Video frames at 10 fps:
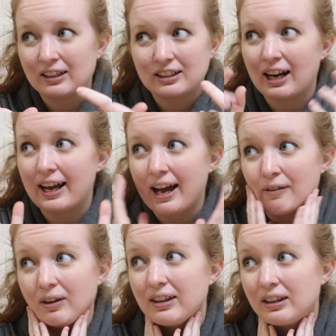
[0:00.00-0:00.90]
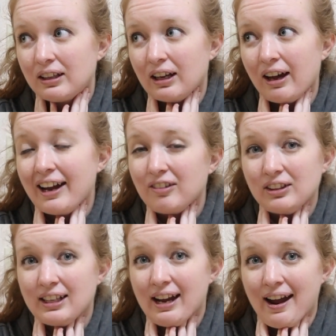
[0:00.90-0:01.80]
Did I have anything else? I
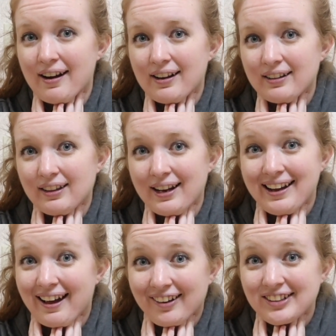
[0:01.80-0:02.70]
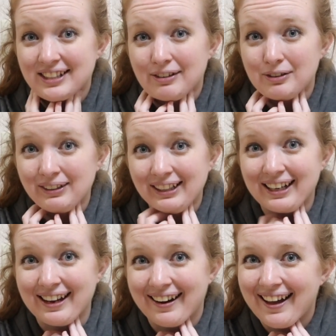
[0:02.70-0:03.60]
don't think I had anything else. That was really
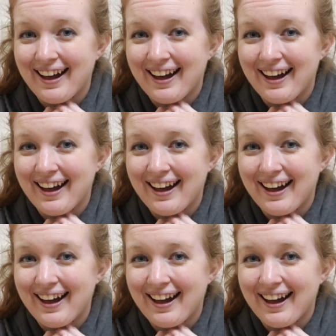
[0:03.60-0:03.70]
good.